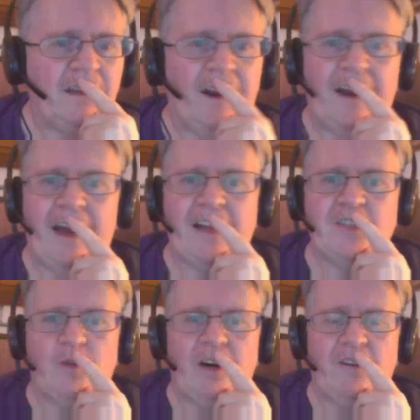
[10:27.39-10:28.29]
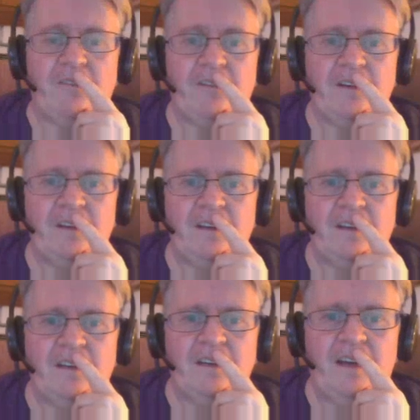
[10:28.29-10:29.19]
Alright, I got a 12.
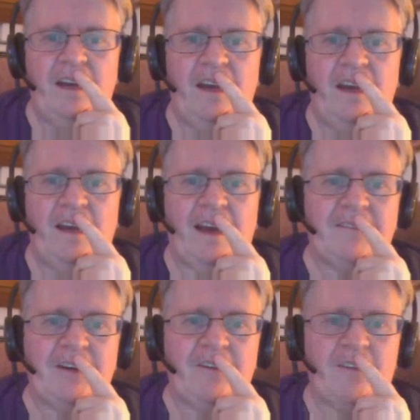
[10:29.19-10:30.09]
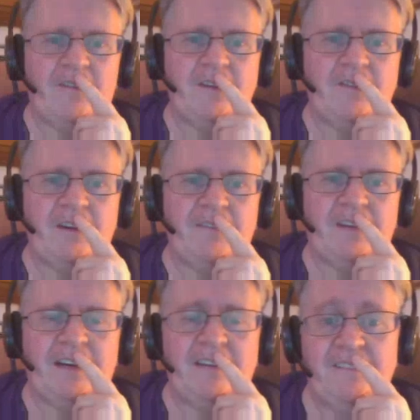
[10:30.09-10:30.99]
And I have to go to
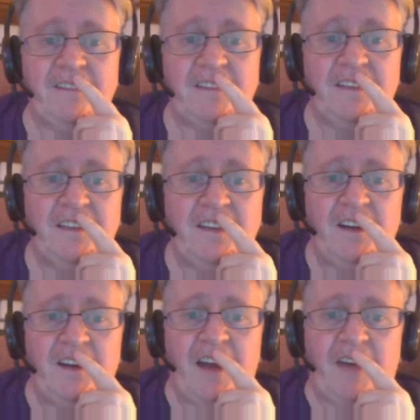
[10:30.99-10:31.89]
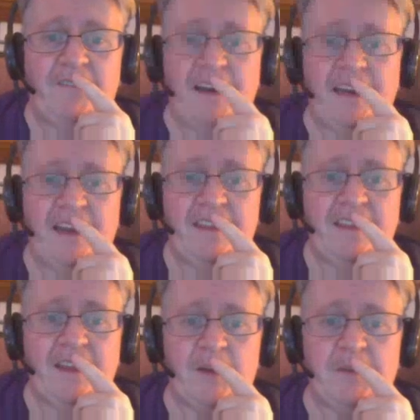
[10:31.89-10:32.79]
325. Not finding
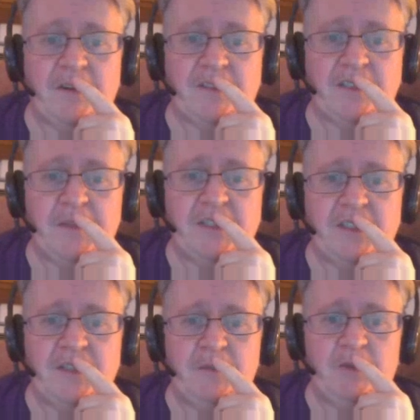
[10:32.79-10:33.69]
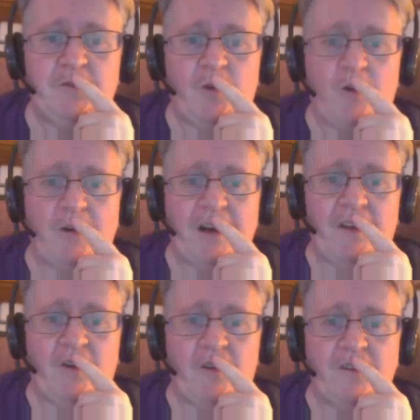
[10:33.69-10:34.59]
anything that appears suspicious, you move forward
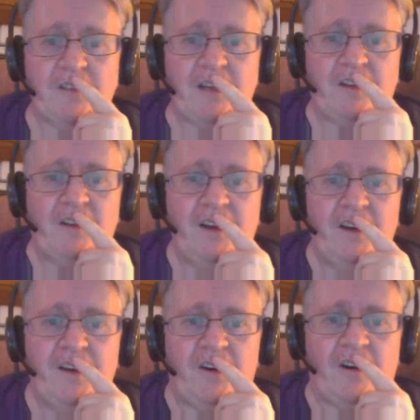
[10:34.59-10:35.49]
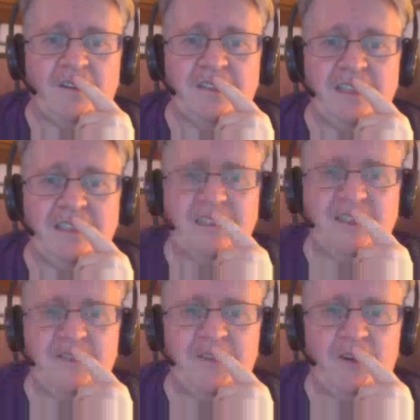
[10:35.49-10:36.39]
down the northern tunnel. Your heart sinks
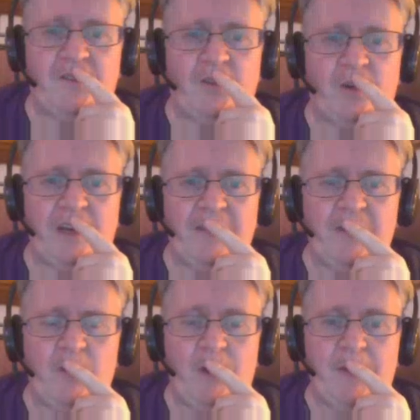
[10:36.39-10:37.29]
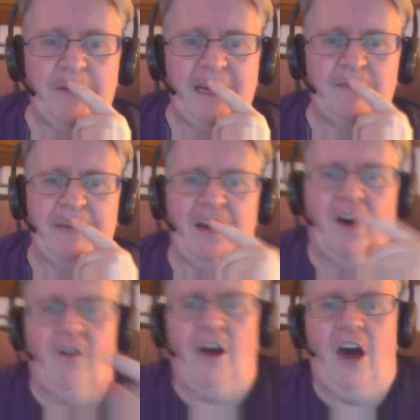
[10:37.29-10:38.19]
as you feel the floor giving way beneath me.
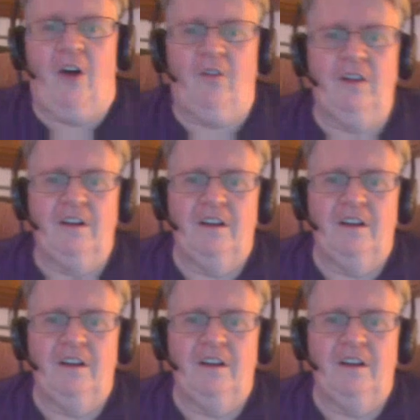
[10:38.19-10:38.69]
Oh no!